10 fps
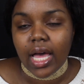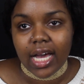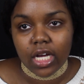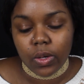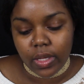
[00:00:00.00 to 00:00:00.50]

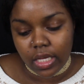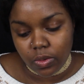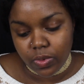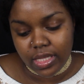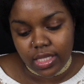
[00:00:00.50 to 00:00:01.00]
I go
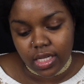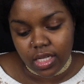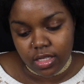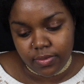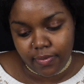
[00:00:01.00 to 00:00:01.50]
in with
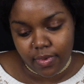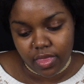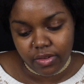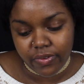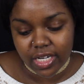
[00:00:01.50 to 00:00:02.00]
the
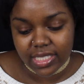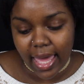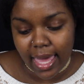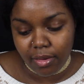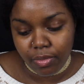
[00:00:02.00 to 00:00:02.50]

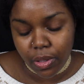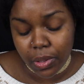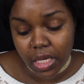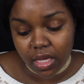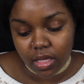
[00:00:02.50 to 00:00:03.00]
First Aid
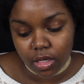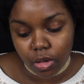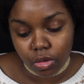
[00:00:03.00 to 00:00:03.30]
Beauty